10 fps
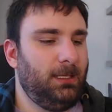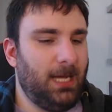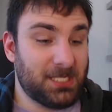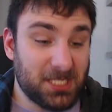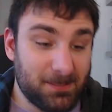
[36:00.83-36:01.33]

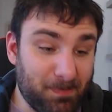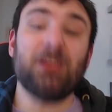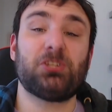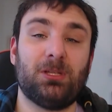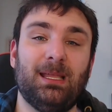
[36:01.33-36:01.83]

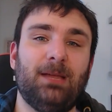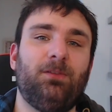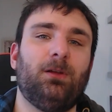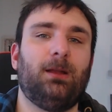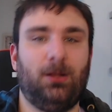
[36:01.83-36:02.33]
Especially if
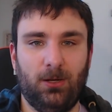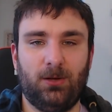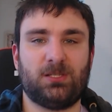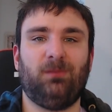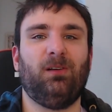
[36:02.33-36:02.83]
you're going to call
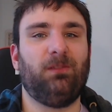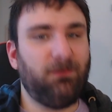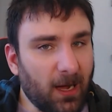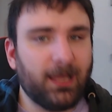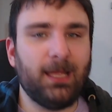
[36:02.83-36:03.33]
yourself a fucking